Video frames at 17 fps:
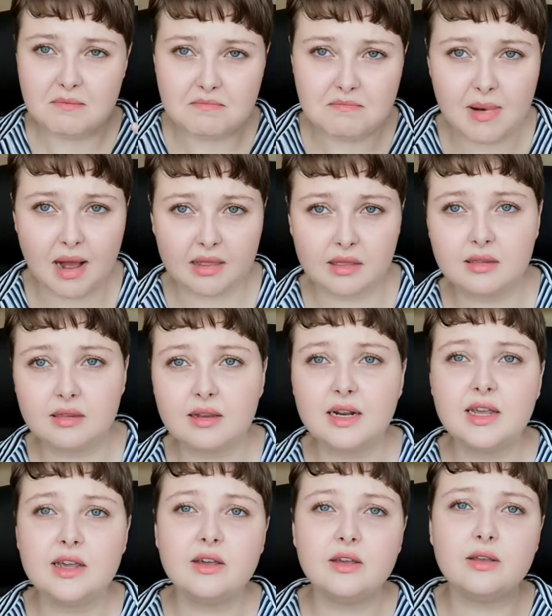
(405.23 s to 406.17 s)

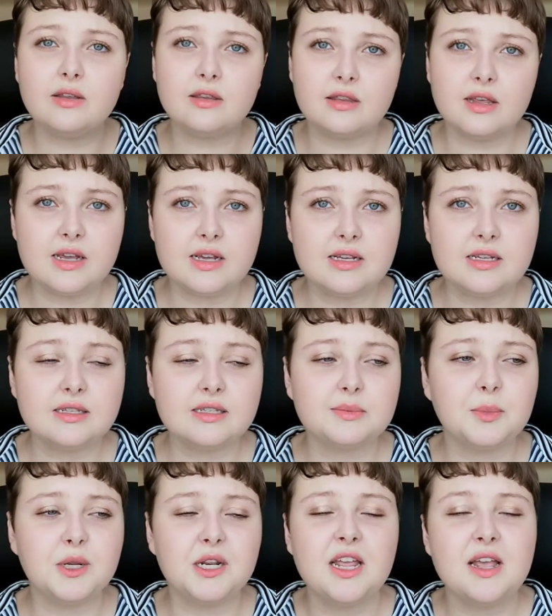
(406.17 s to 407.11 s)
monthly
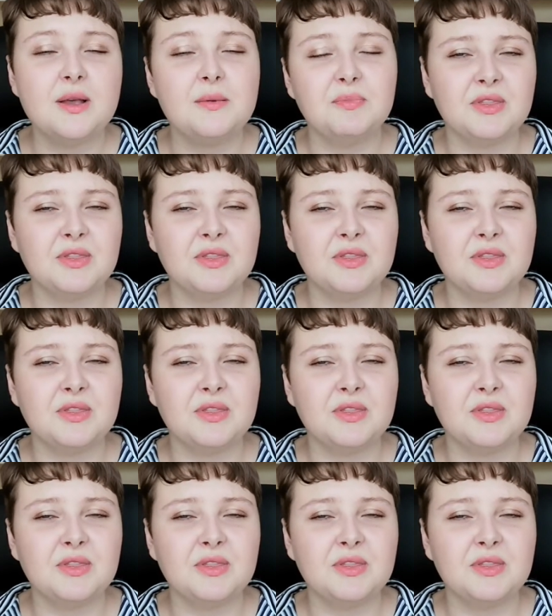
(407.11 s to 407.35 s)
things, but